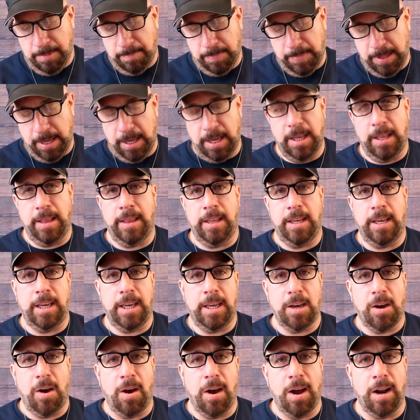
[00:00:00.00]
In
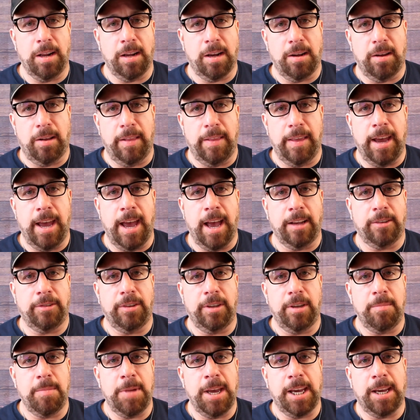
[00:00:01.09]
the article, they
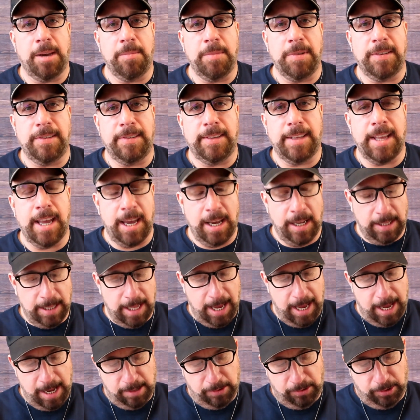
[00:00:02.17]
actually make a mistake.
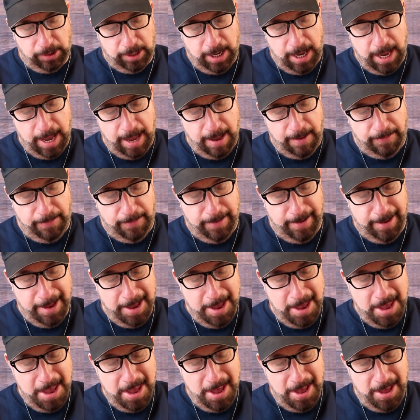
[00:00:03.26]
They actually have
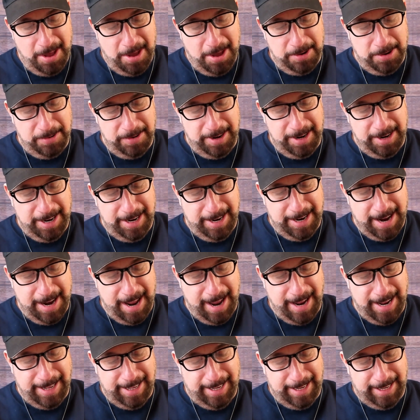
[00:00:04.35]

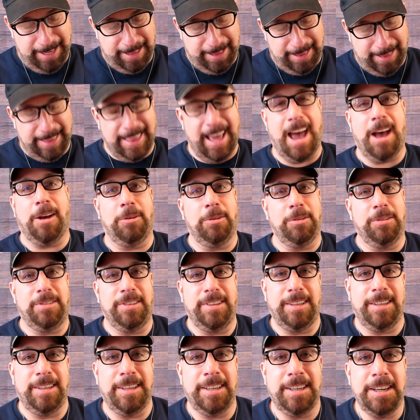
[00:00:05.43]

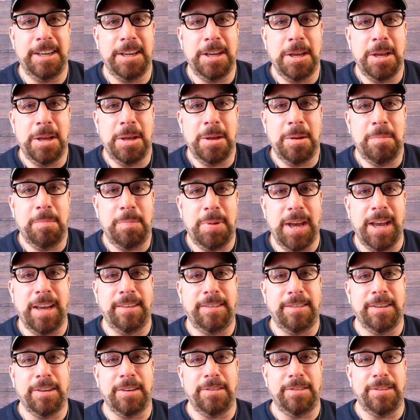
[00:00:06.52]
190,000
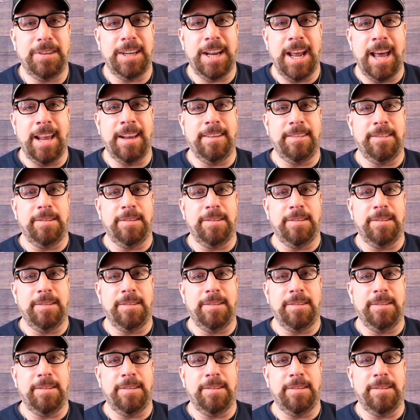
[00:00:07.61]
pesos, so that is a